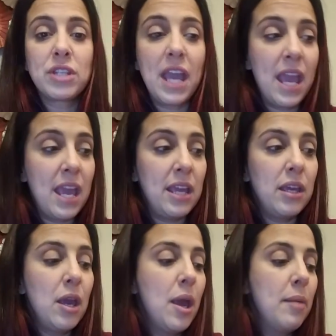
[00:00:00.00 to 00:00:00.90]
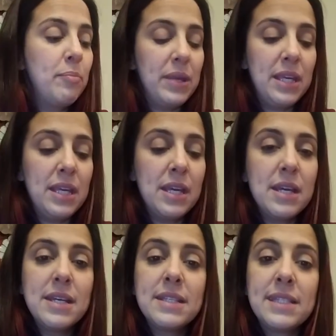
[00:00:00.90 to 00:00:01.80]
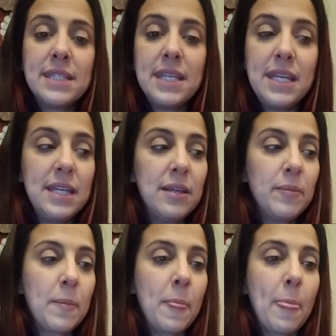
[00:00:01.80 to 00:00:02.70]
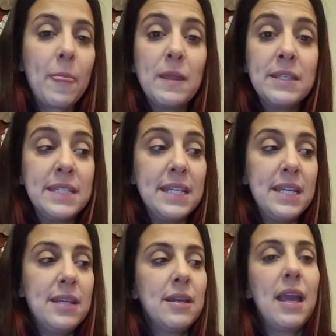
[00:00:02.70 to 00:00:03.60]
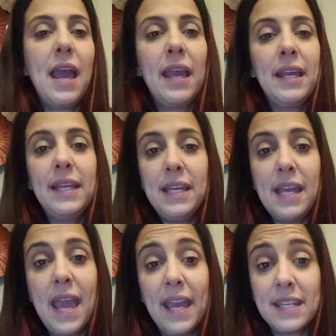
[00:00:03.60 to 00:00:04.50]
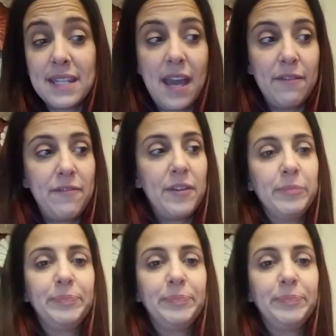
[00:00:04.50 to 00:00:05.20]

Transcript: A, B, C, D, E, and F.